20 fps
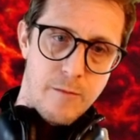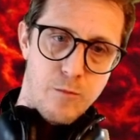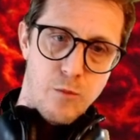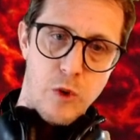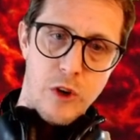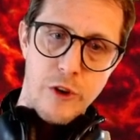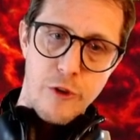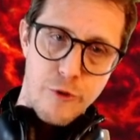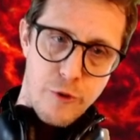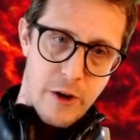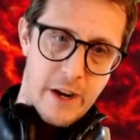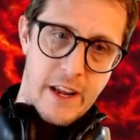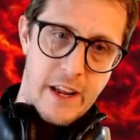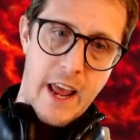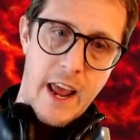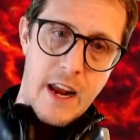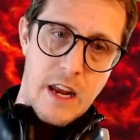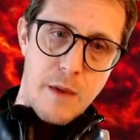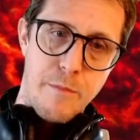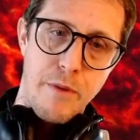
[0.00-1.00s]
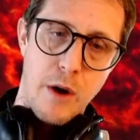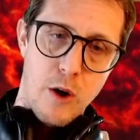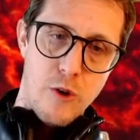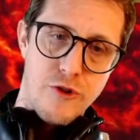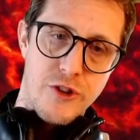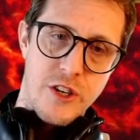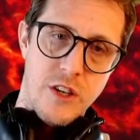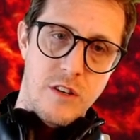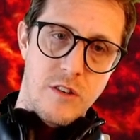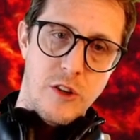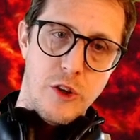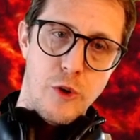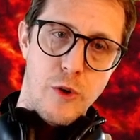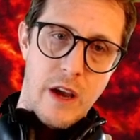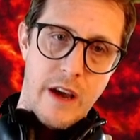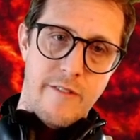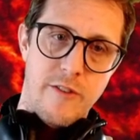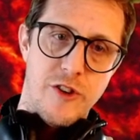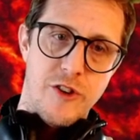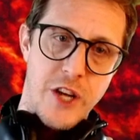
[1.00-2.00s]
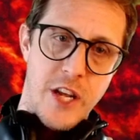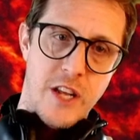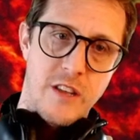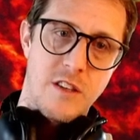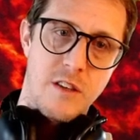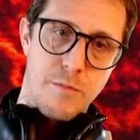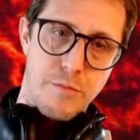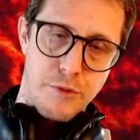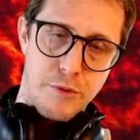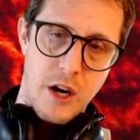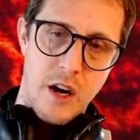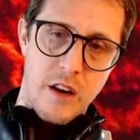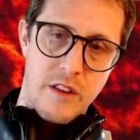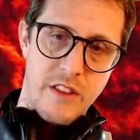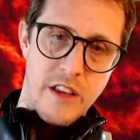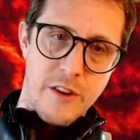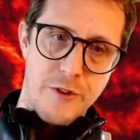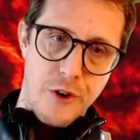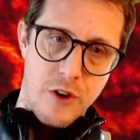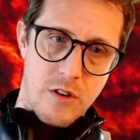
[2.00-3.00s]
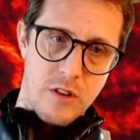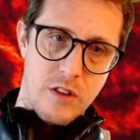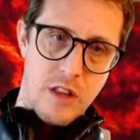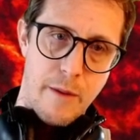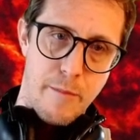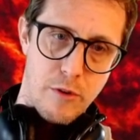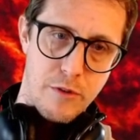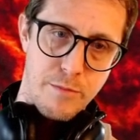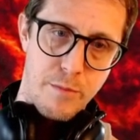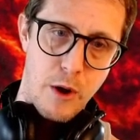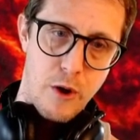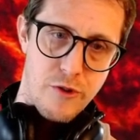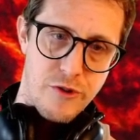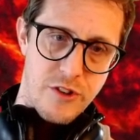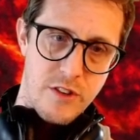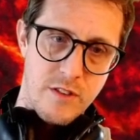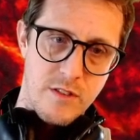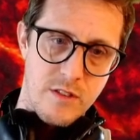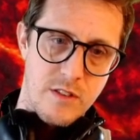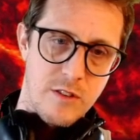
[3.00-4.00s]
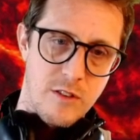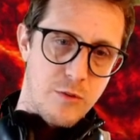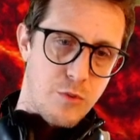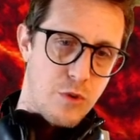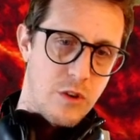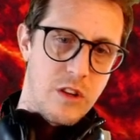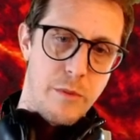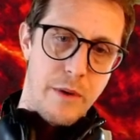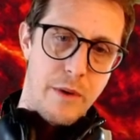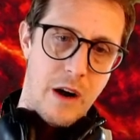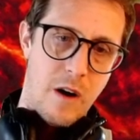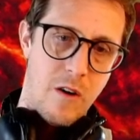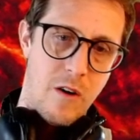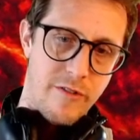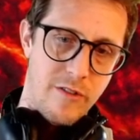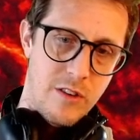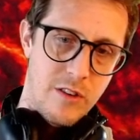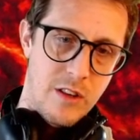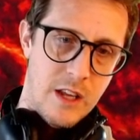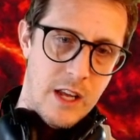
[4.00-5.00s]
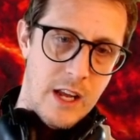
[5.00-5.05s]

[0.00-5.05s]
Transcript: When you drink any potion, you have a chance to proc the Eternal Embers potions. It's really powerful.